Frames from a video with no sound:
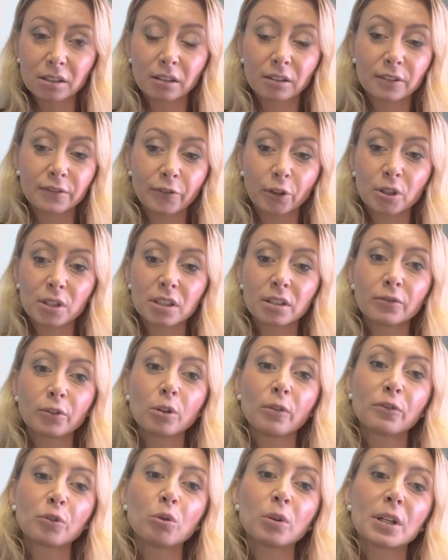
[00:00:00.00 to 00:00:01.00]
It's first of all,
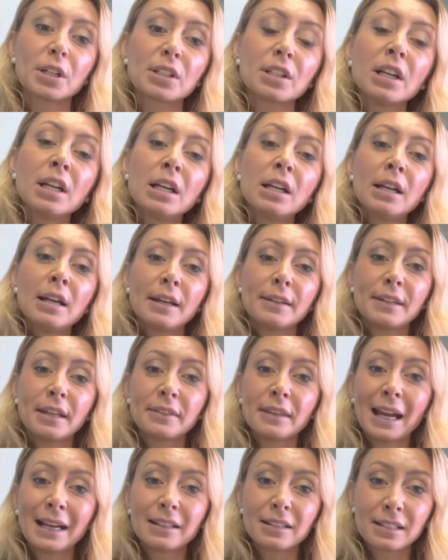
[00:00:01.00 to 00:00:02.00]
of course, the
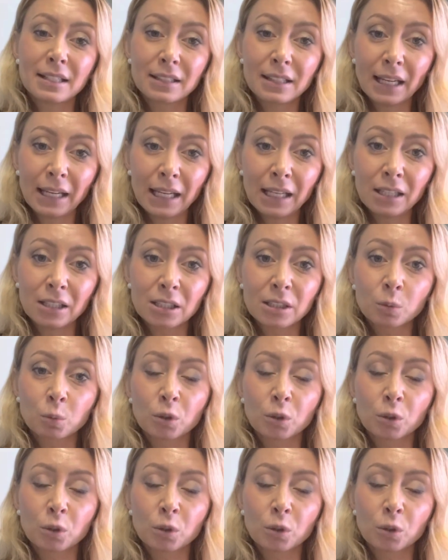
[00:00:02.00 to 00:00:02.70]
90 days,